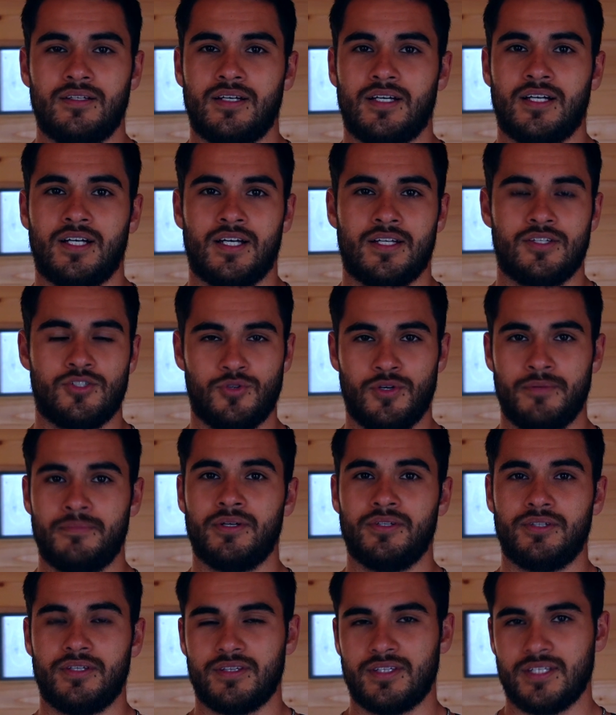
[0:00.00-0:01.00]
I enjoy
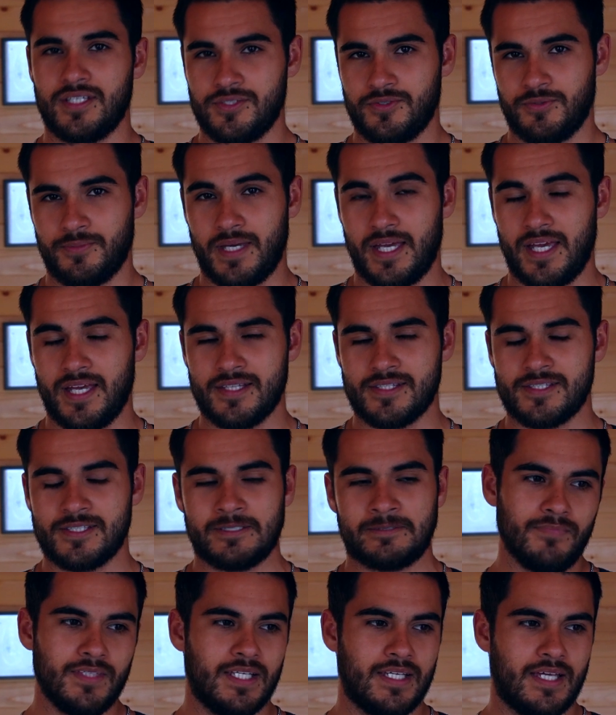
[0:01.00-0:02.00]
building things with my hands,
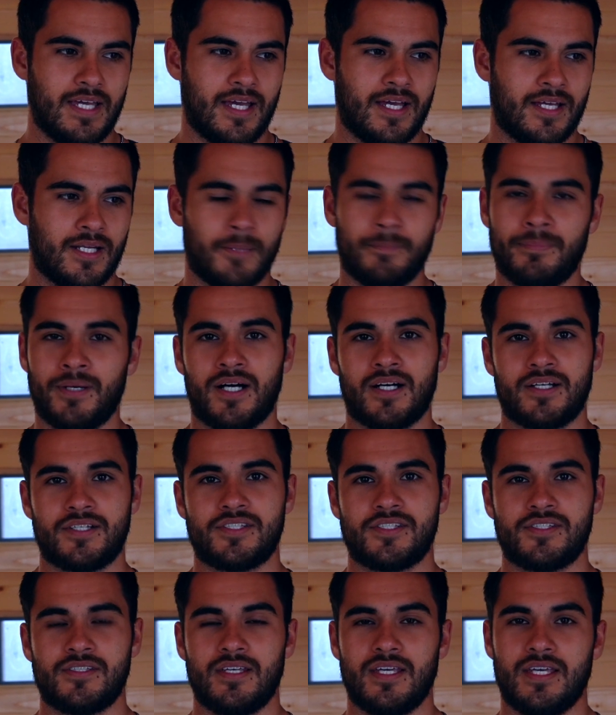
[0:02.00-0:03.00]
and a box